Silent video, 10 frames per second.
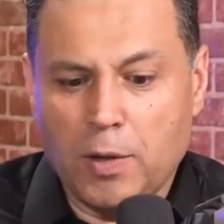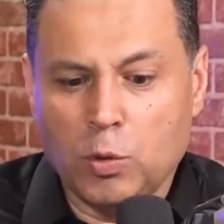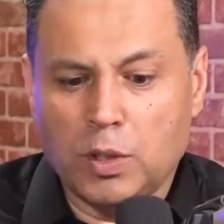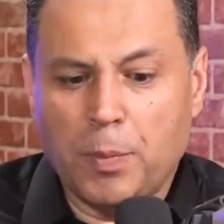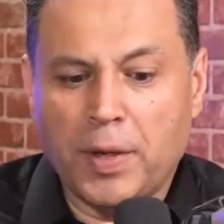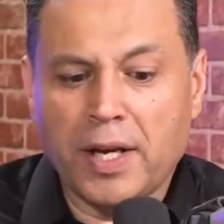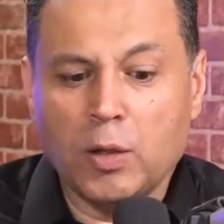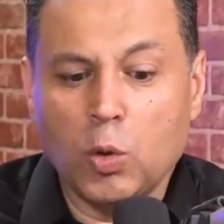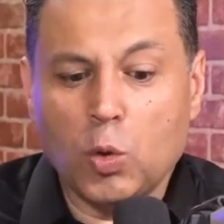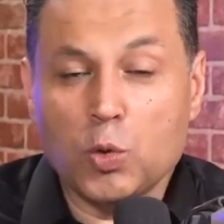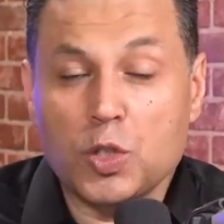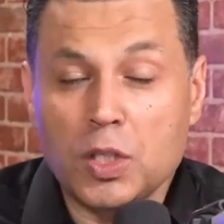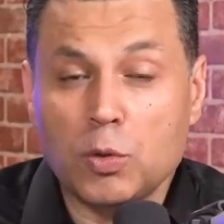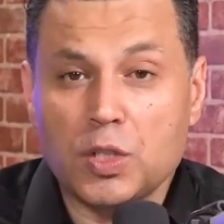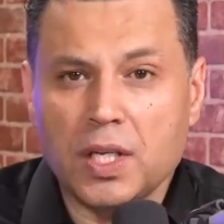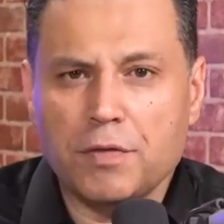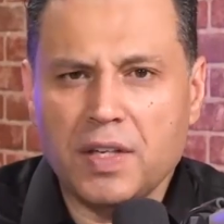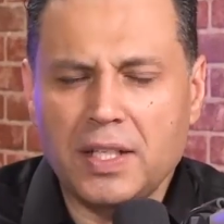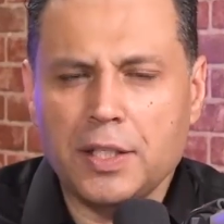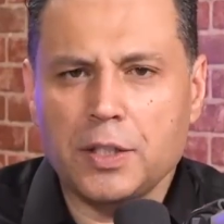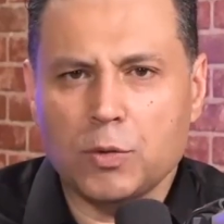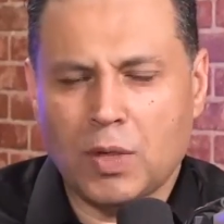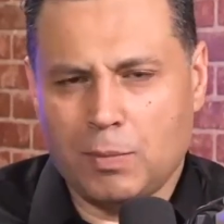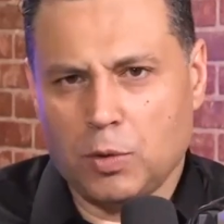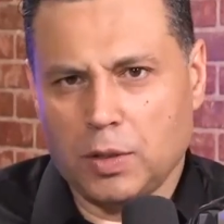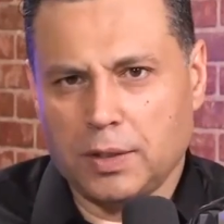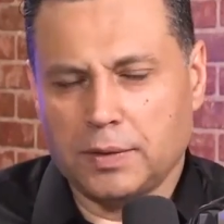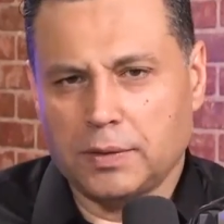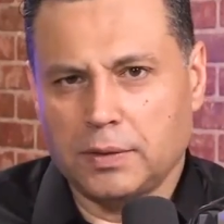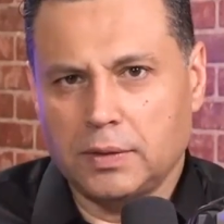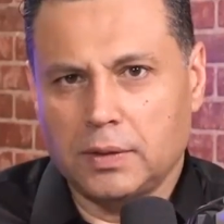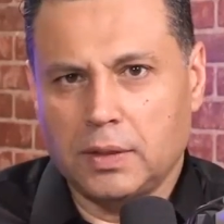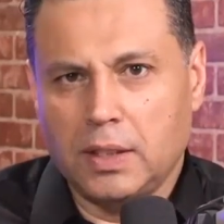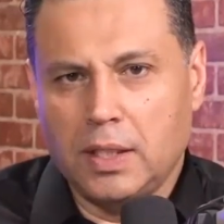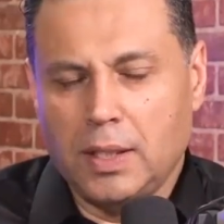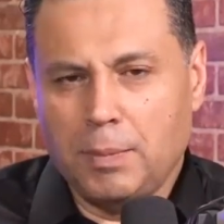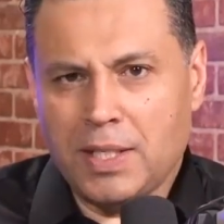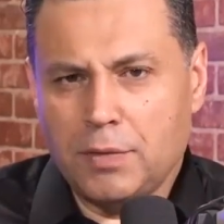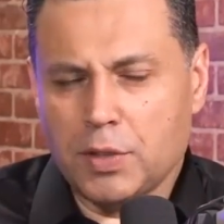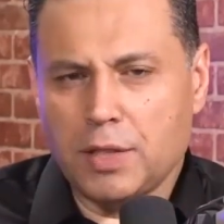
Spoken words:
and you ask yourself, why can I not be happy in love?